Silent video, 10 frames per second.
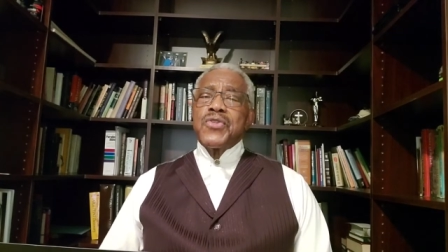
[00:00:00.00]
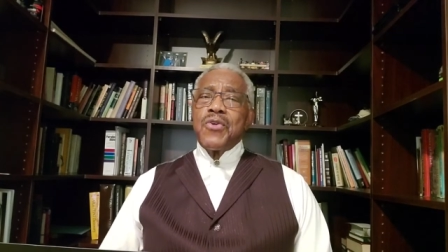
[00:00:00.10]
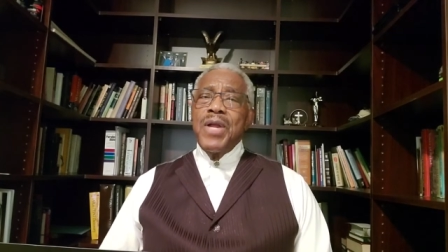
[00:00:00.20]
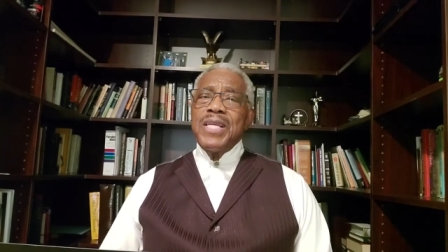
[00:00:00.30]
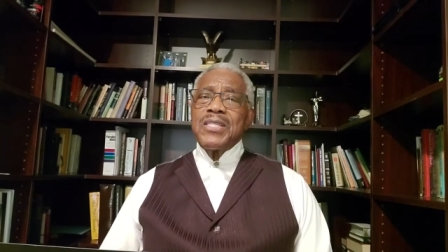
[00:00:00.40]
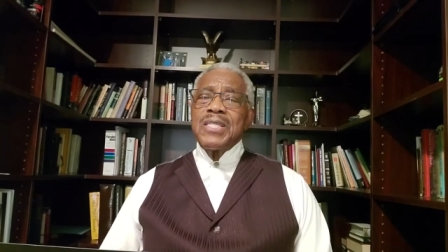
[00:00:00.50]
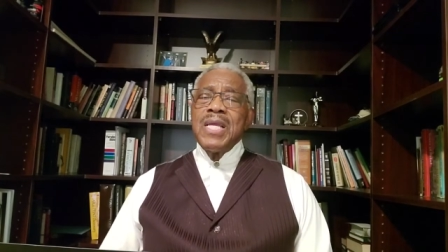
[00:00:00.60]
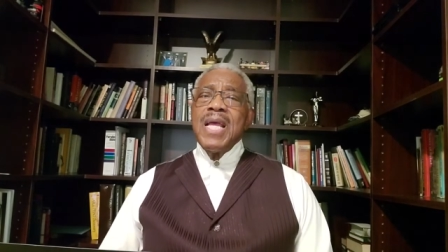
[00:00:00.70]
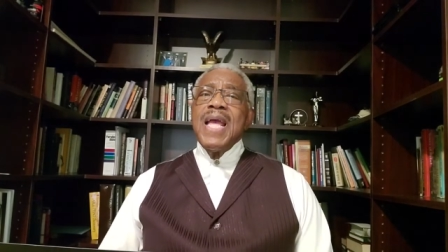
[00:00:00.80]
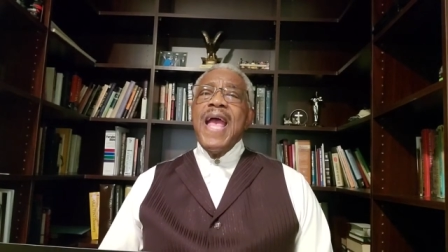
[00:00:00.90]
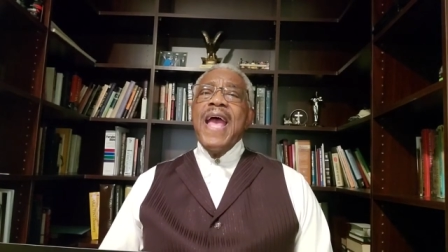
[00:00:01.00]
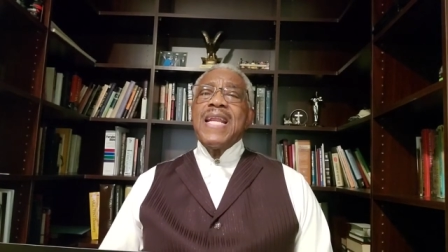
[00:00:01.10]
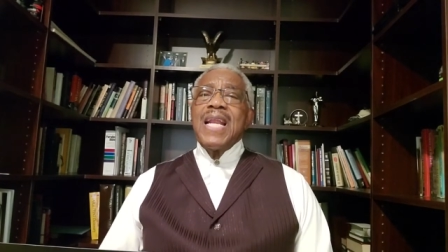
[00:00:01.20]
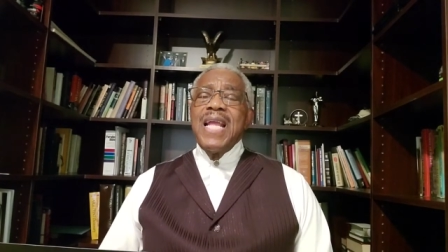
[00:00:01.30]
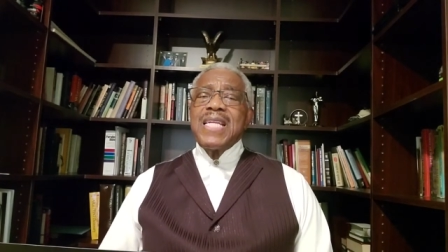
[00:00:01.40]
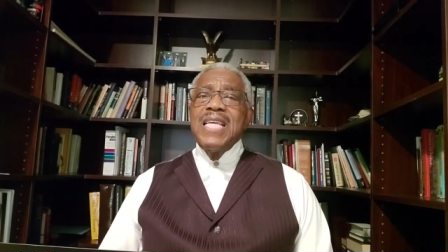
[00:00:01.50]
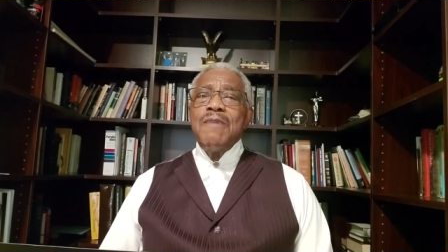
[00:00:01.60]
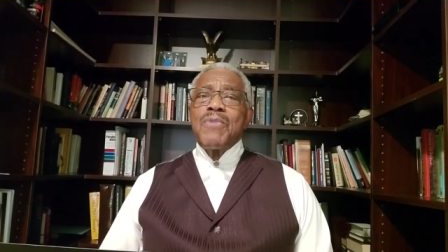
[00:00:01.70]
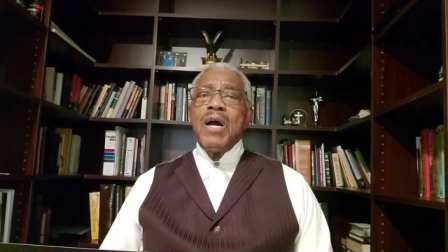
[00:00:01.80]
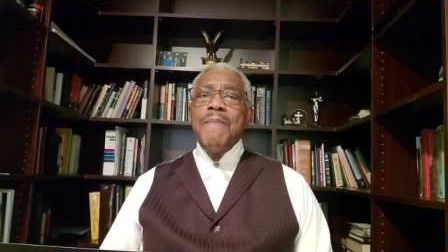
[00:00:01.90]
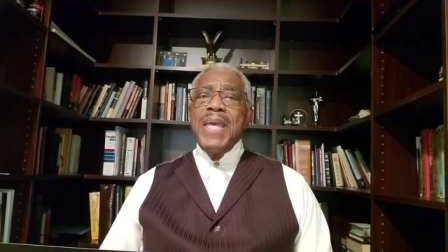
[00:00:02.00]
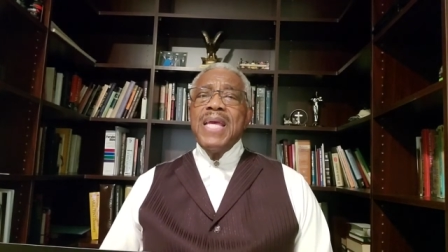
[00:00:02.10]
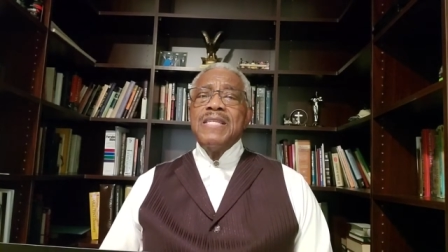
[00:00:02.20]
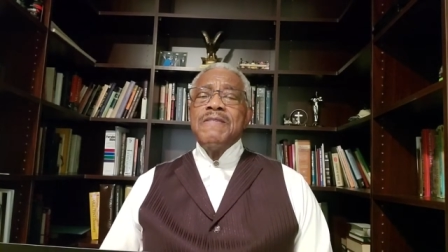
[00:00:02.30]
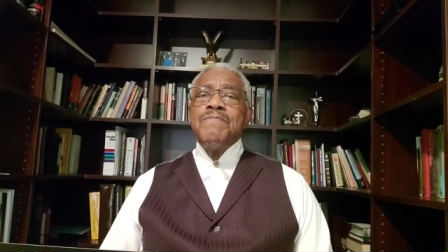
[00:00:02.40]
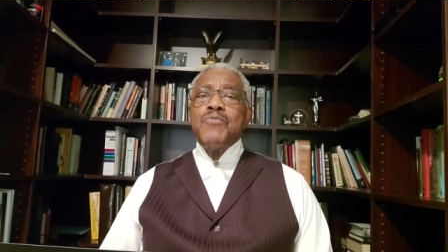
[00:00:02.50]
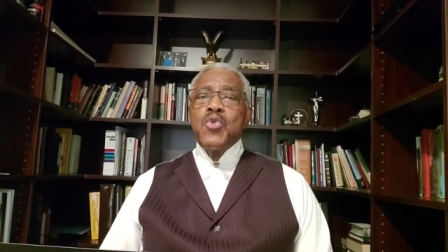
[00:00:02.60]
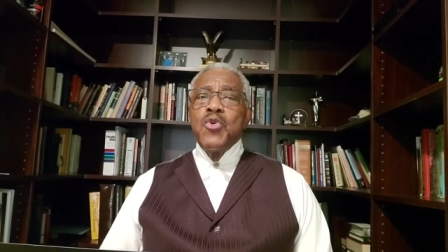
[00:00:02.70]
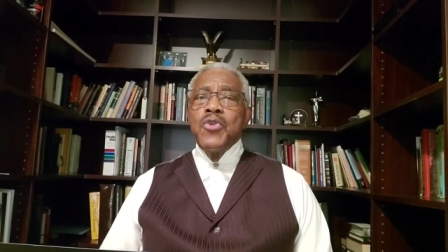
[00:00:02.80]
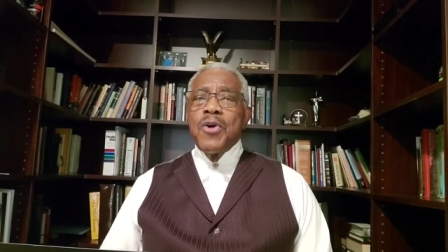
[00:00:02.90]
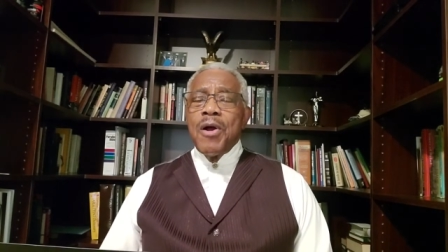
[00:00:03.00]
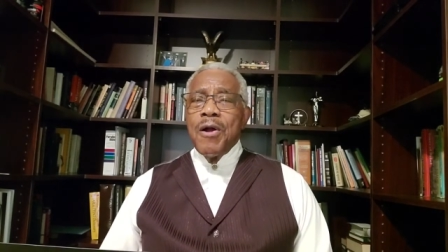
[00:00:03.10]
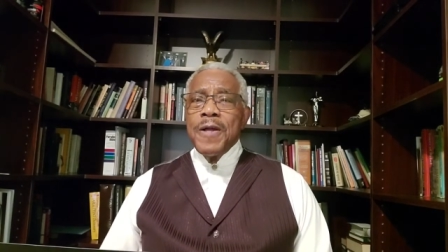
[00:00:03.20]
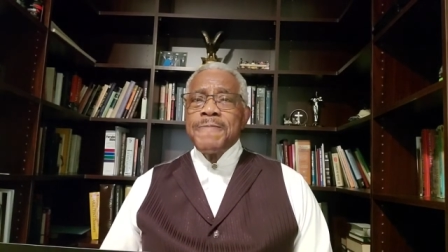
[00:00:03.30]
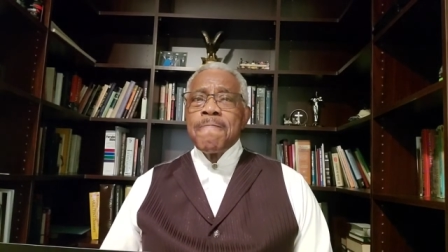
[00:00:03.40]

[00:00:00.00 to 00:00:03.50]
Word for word: Christ and let him come in to your heart.